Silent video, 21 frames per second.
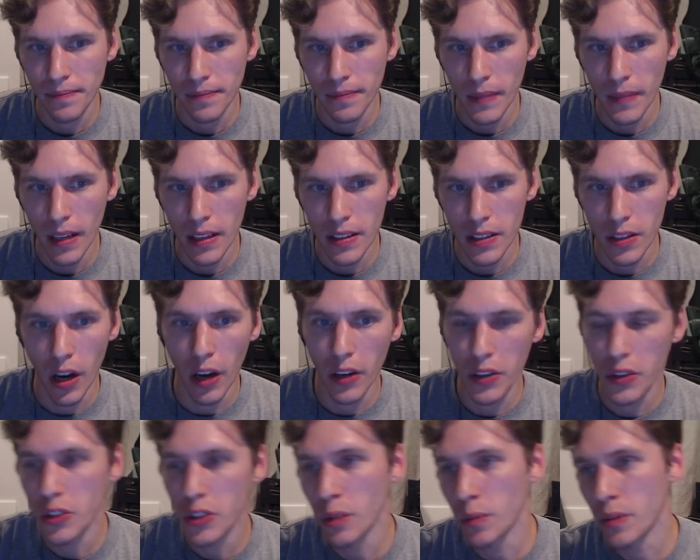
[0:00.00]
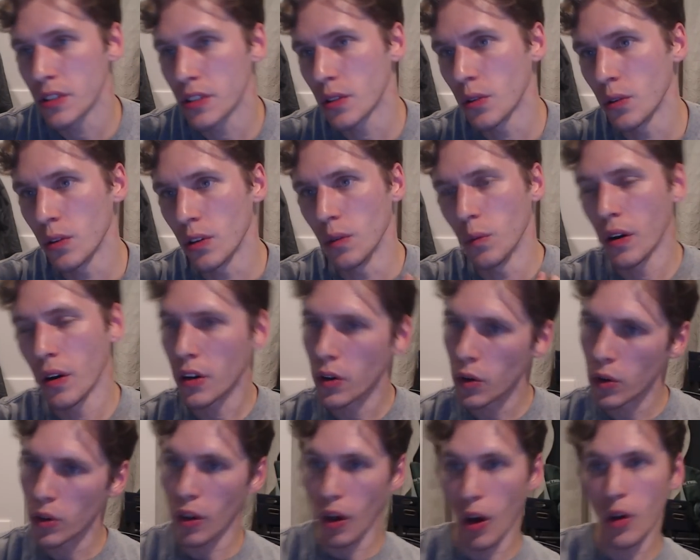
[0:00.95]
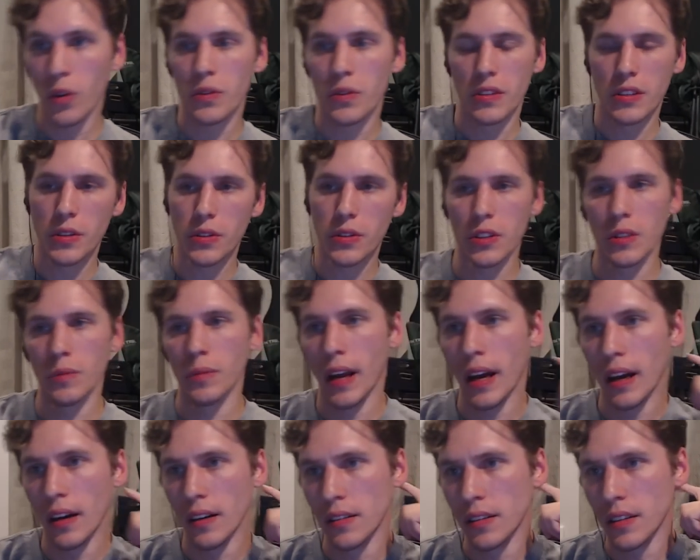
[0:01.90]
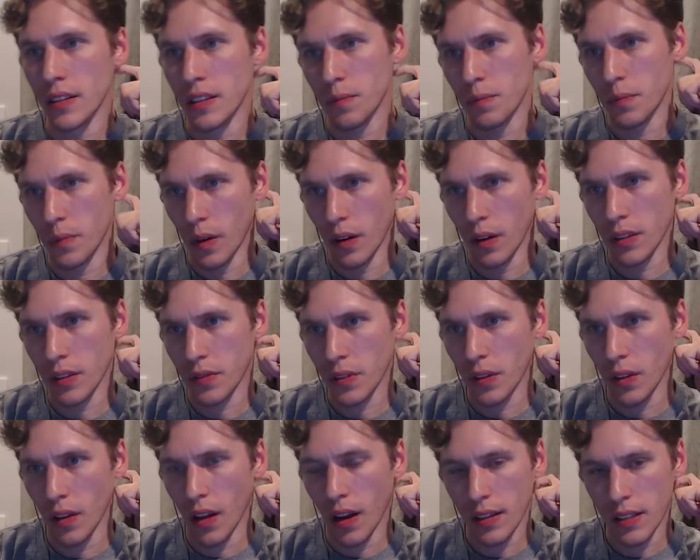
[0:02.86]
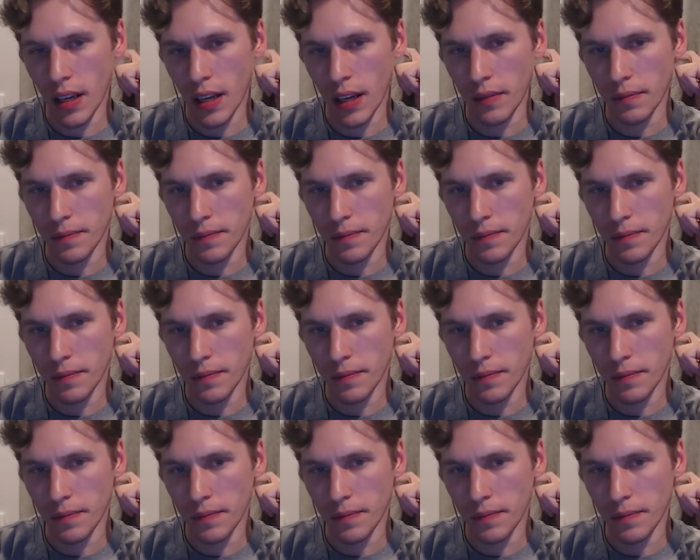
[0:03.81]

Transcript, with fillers: It's not YouTube, it's Google. Well, Google owns YouTube now. It's owned it for a long time.